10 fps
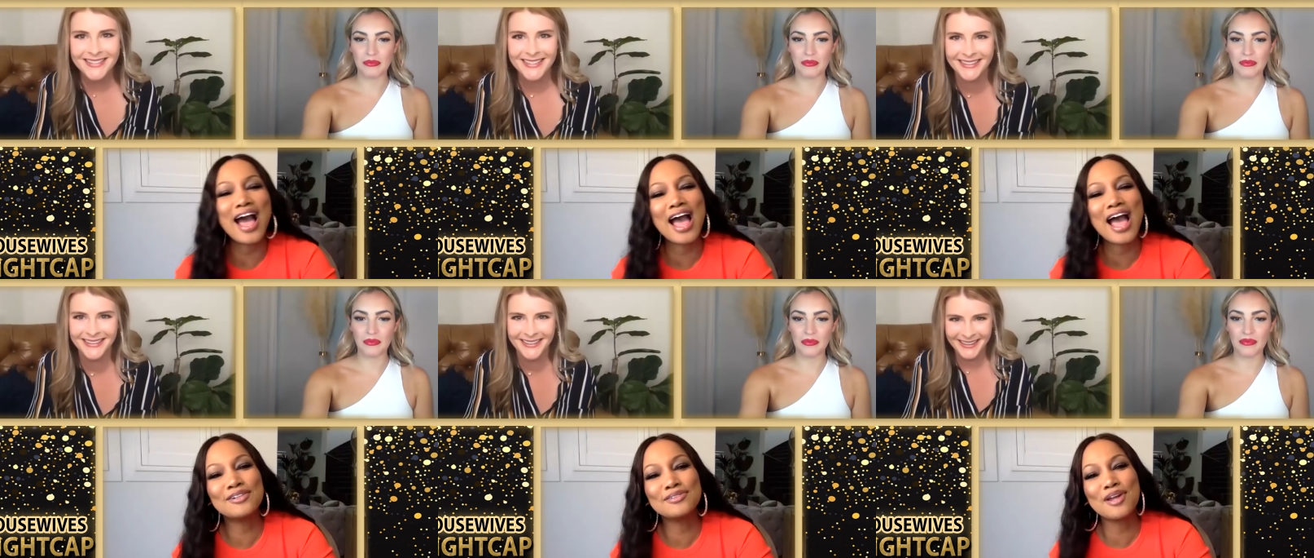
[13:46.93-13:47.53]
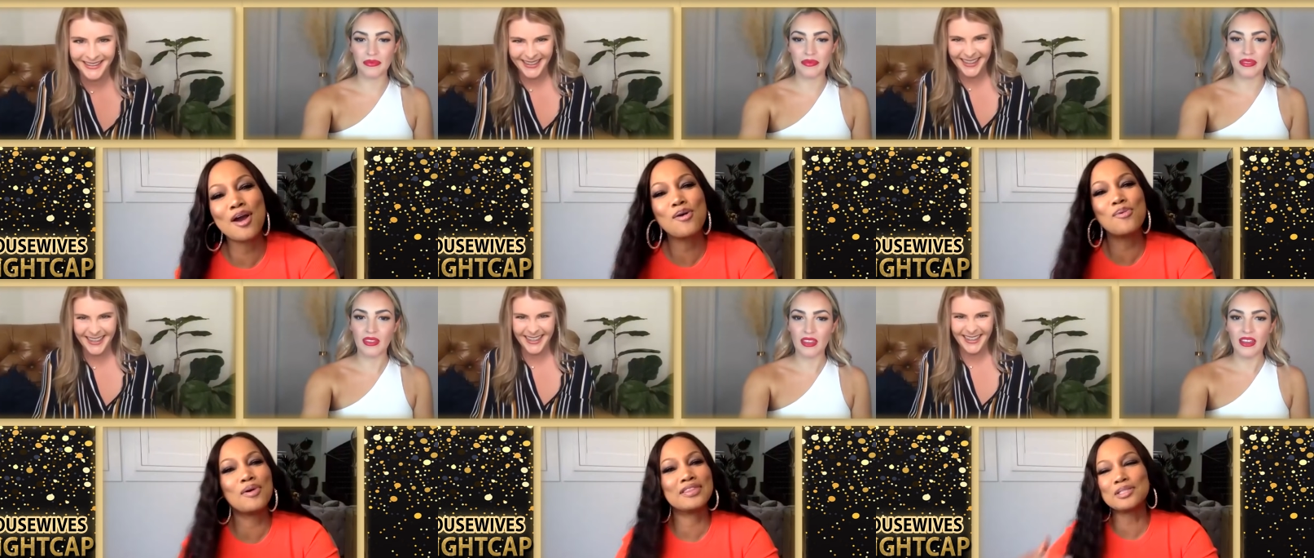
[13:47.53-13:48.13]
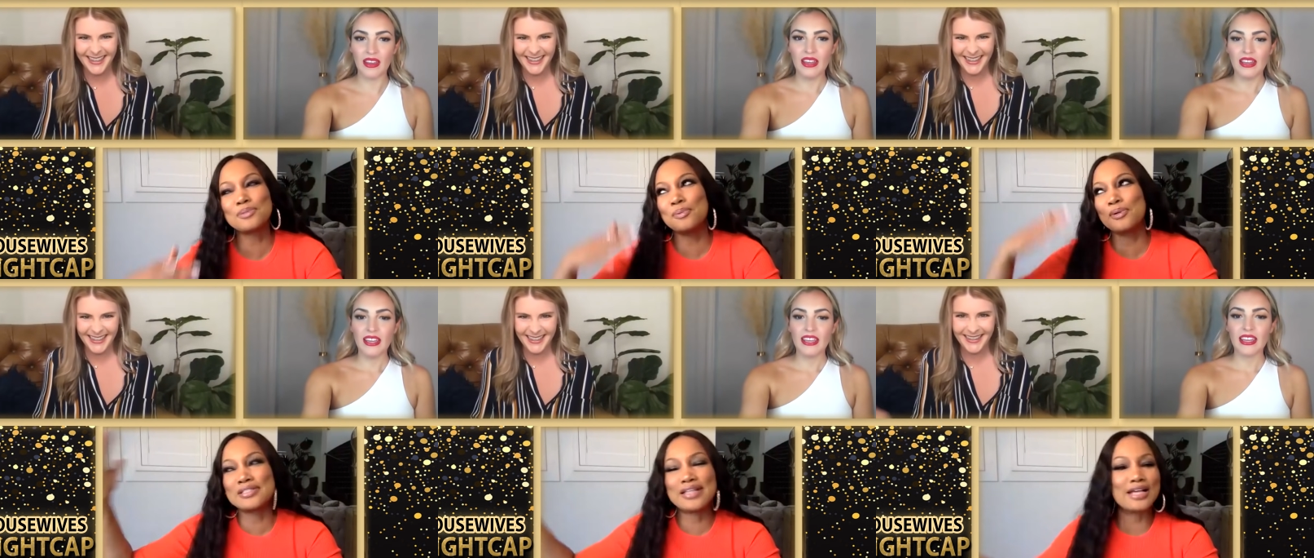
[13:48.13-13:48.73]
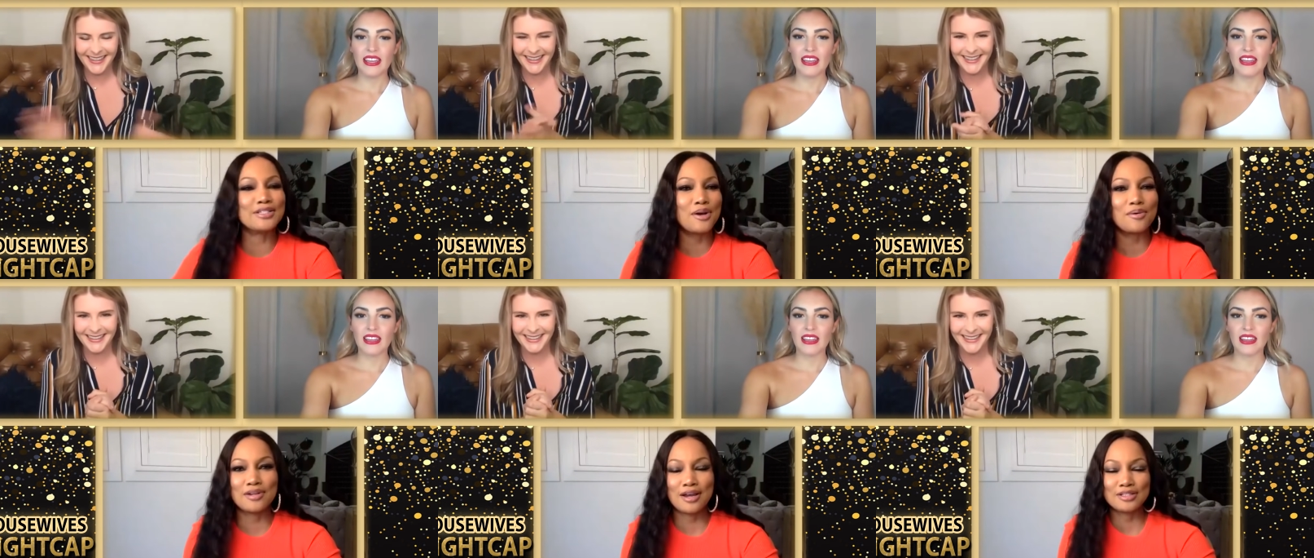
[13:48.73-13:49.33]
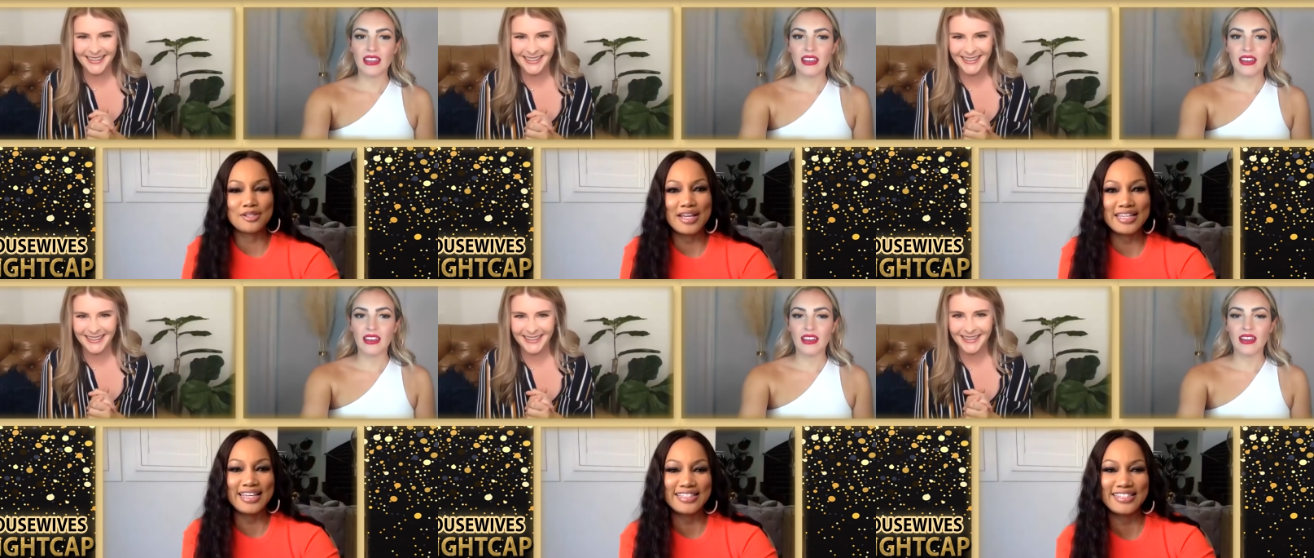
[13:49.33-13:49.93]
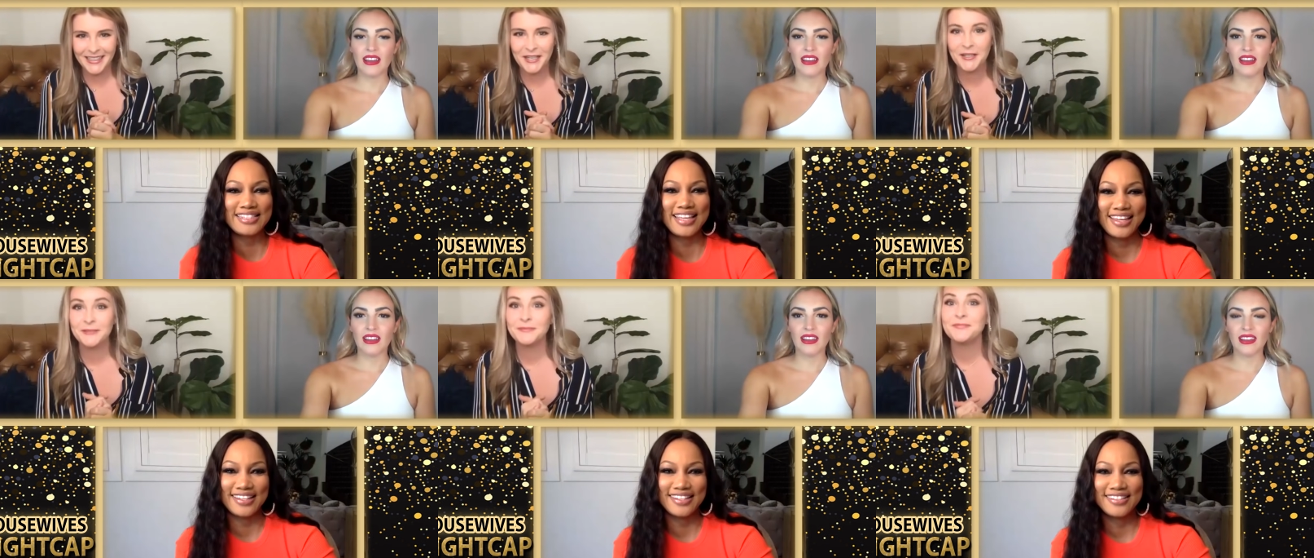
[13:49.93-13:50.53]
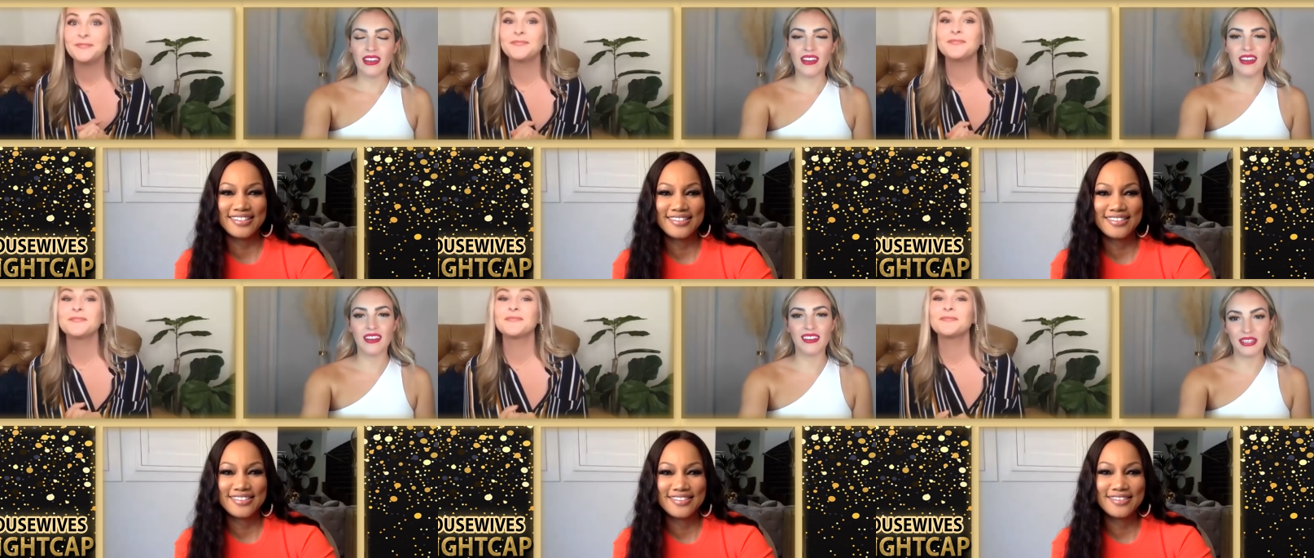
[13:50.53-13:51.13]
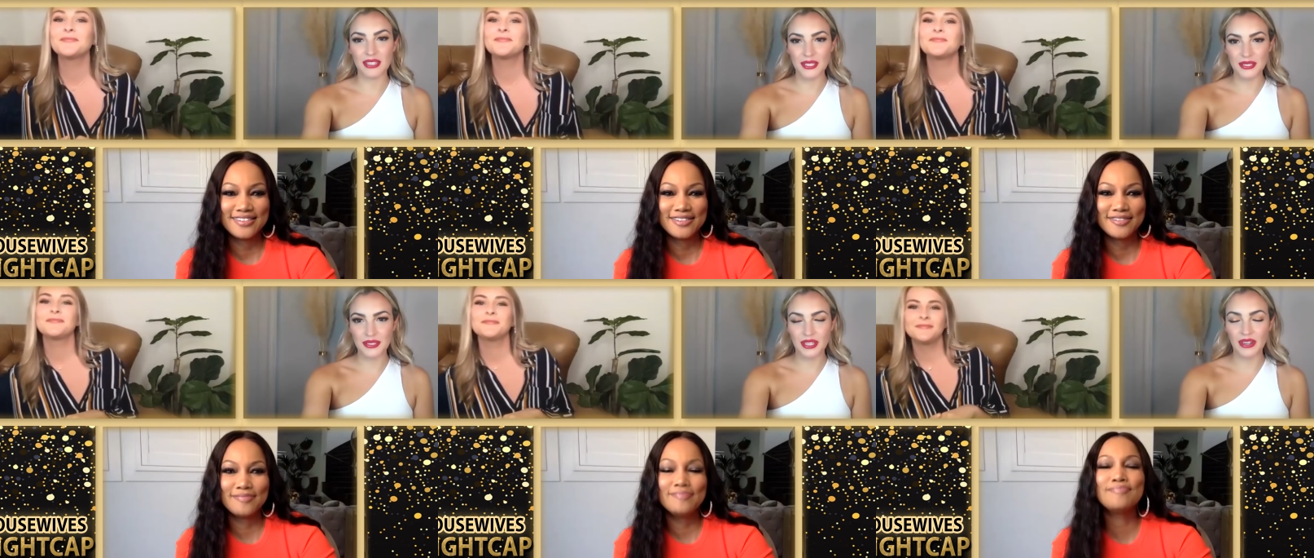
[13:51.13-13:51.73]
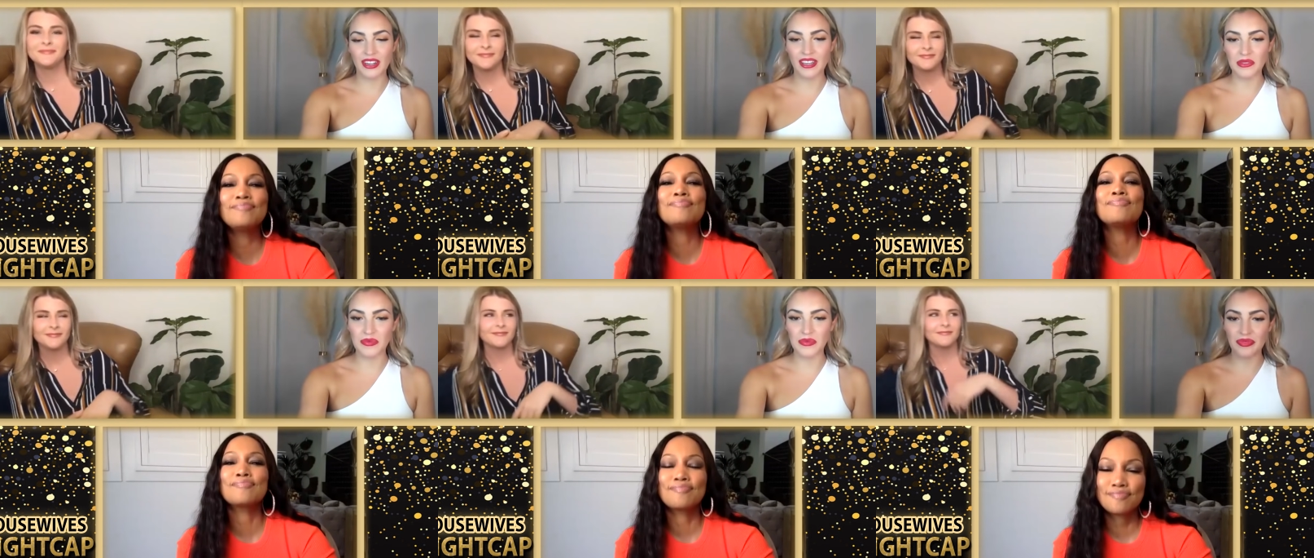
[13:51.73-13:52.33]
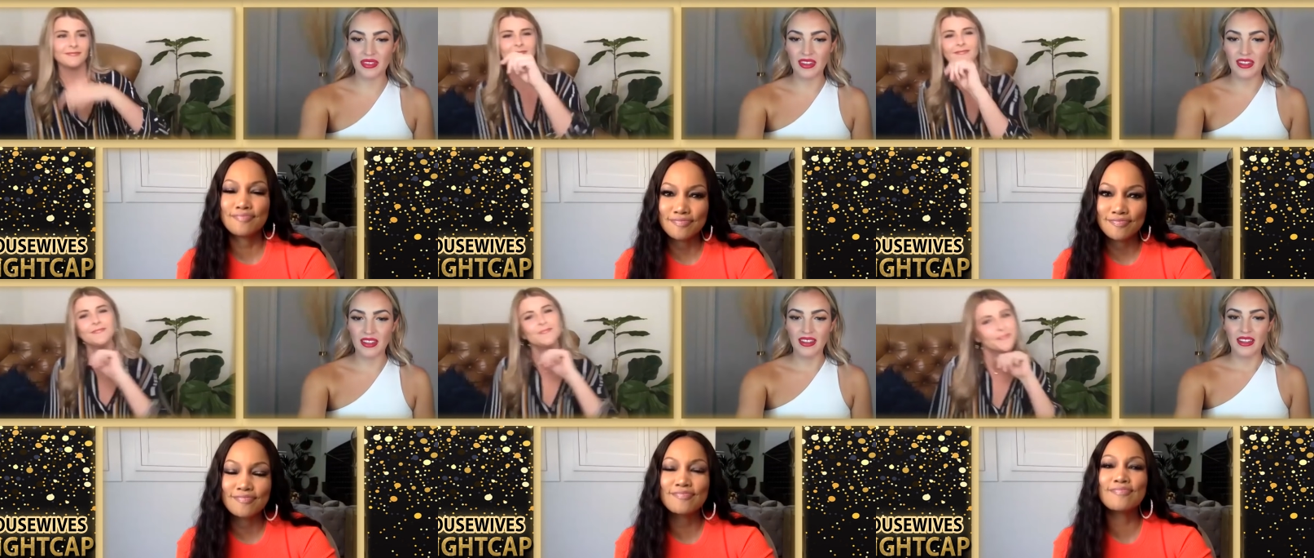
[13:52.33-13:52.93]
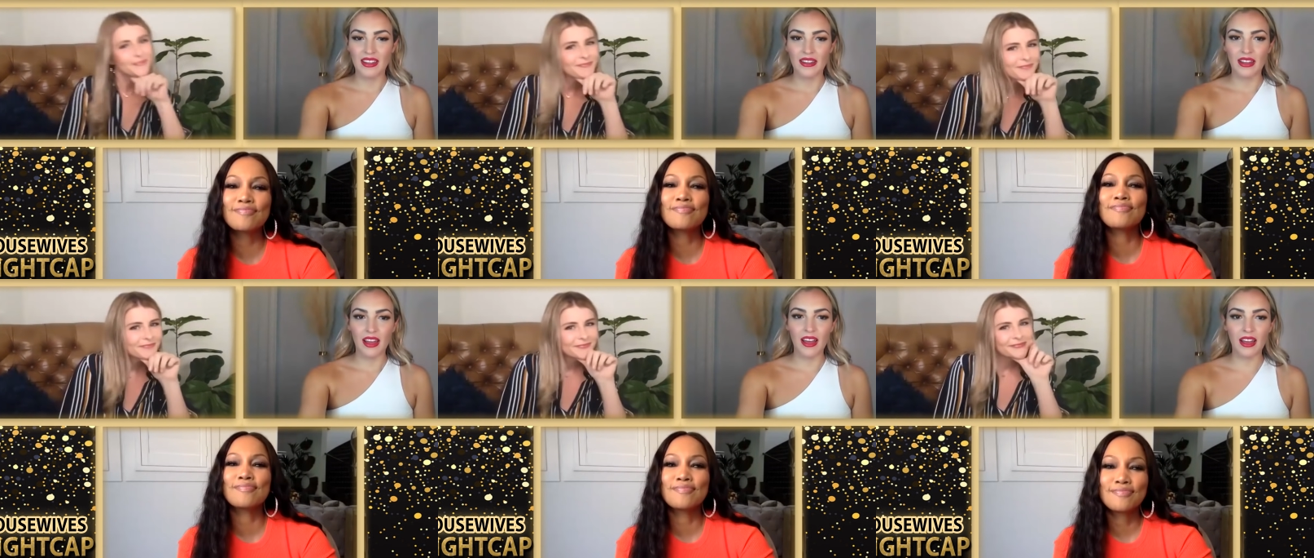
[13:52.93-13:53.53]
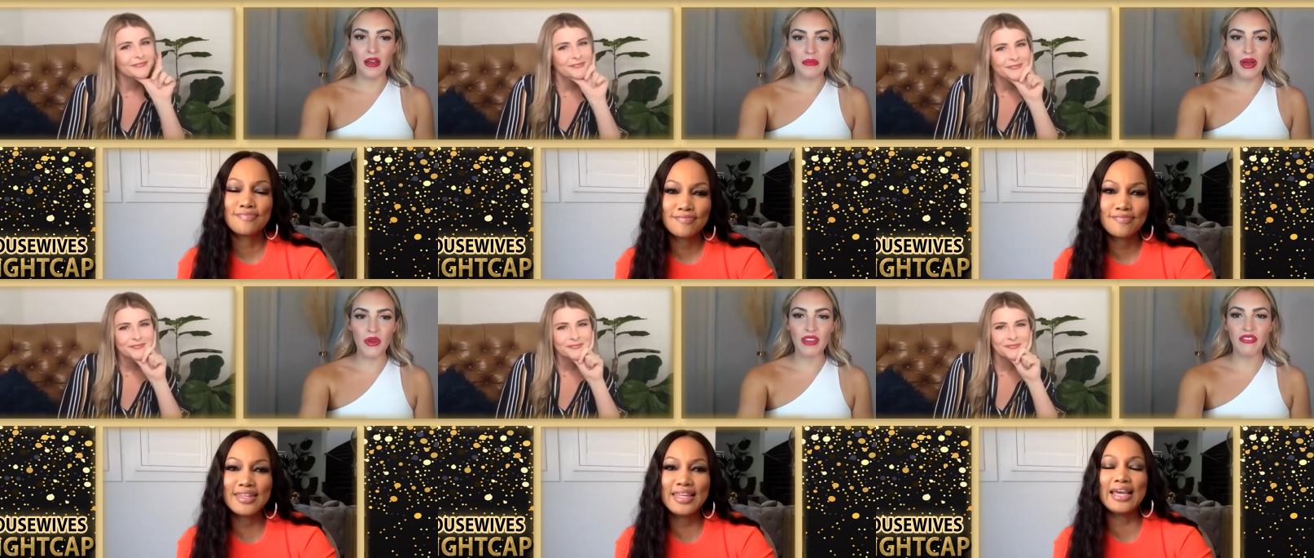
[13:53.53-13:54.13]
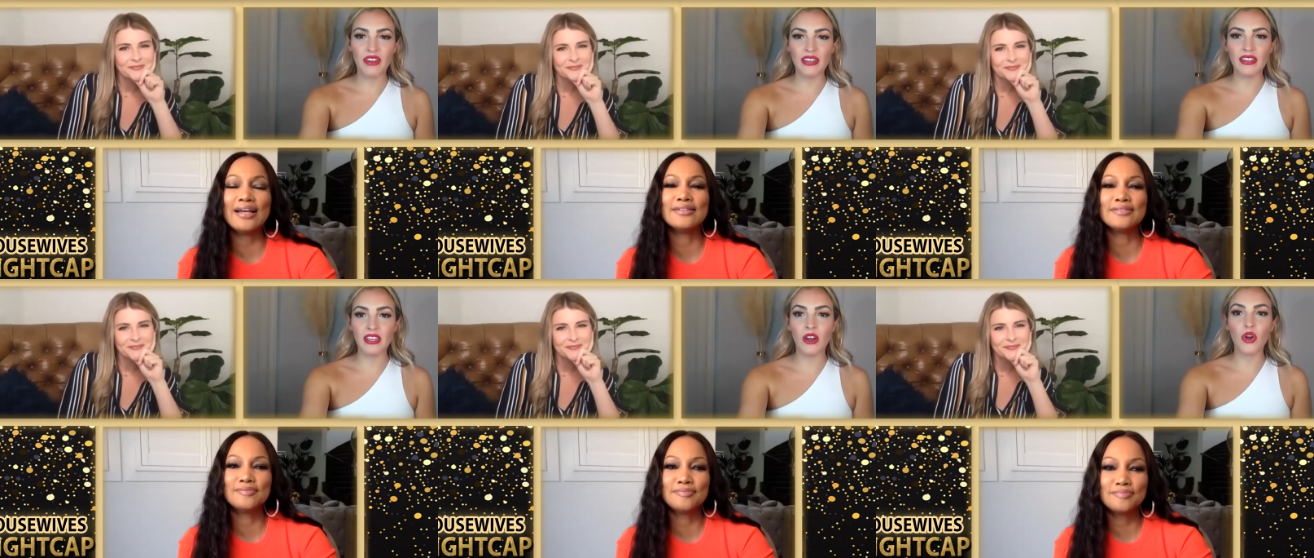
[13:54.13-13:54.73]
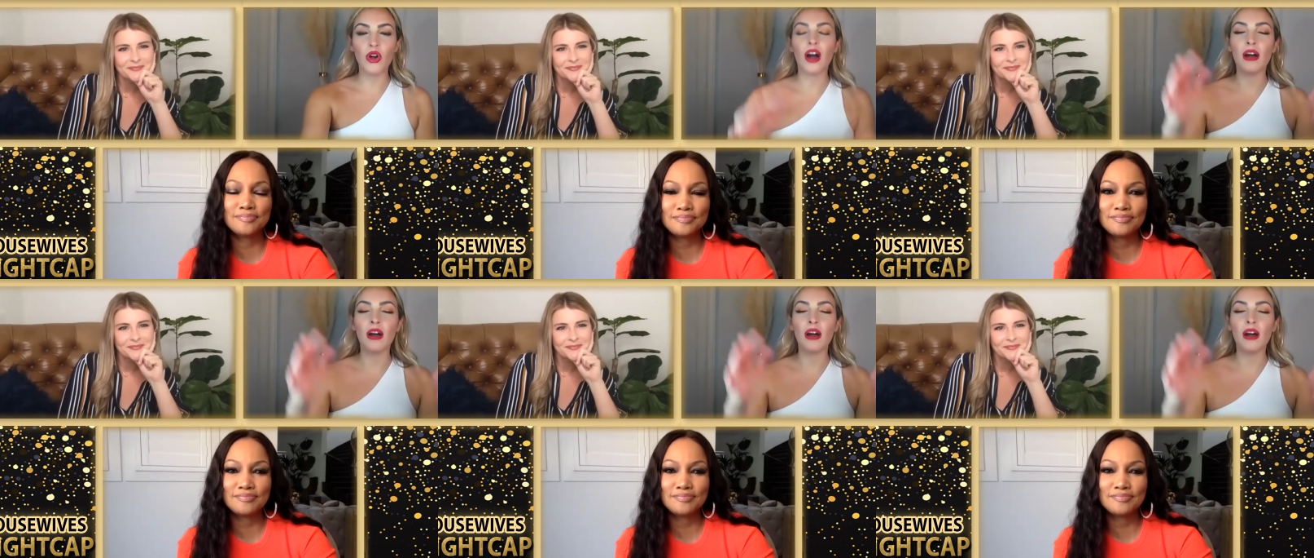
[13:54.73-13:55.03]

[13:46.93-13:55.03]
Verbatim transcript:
Speaker 1: I don't know what this person has going on, so I can't say.
Speaker 2: Uh, all right. Um, okay, hmm. finally,